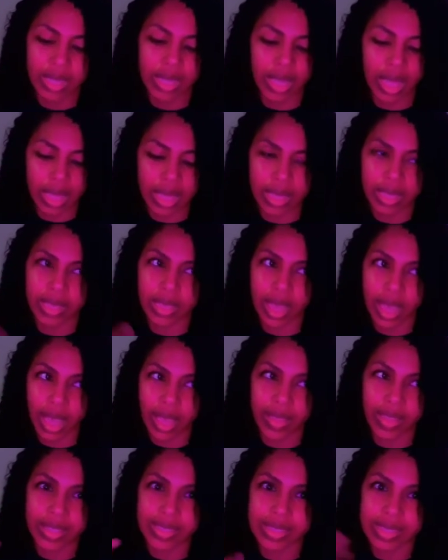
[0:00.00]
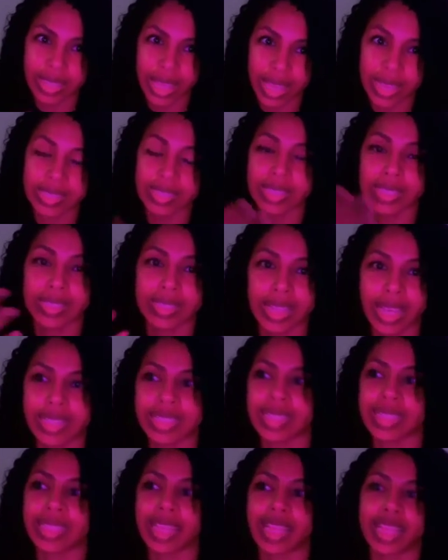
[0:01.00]
Like, yeah, that's nice. It's nice
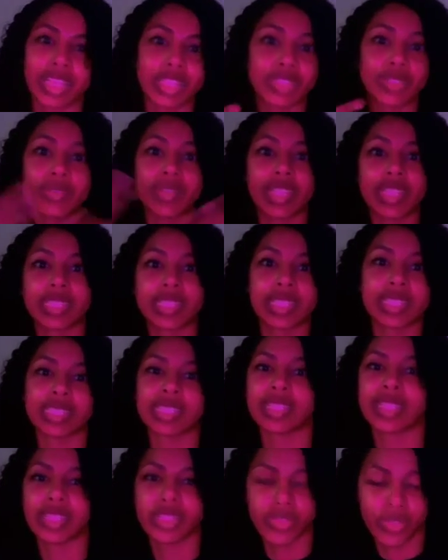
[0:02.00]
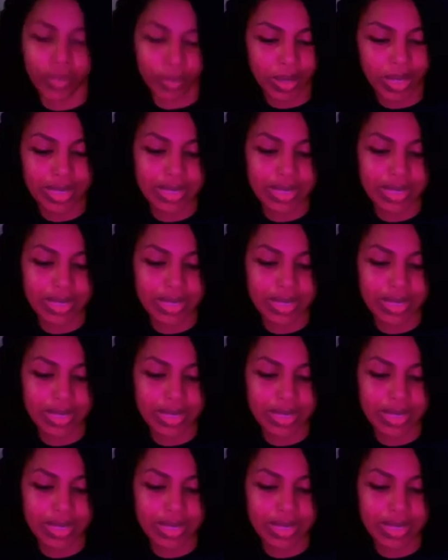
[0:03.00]
that they can do this, this, and this for me.